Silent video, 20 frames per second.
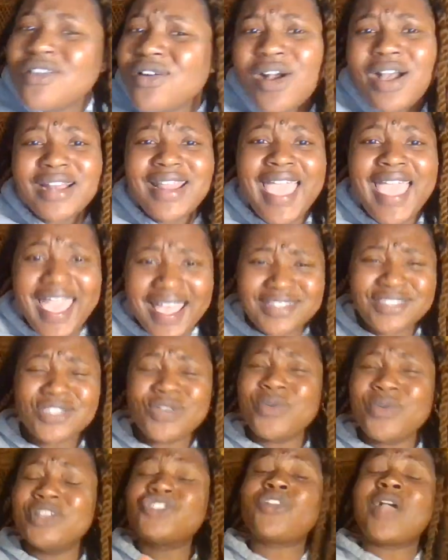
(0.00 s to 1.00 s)
caught an
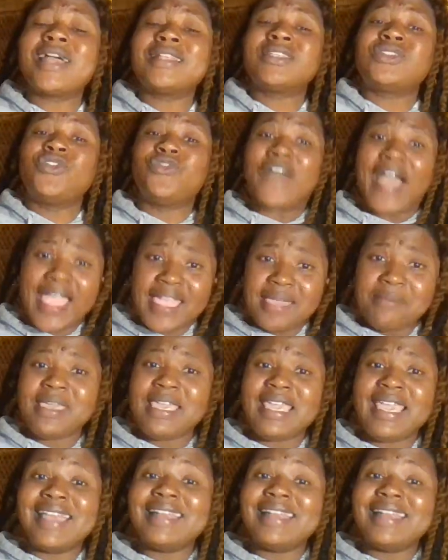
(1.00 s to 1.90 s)
attitude and tried to fight me,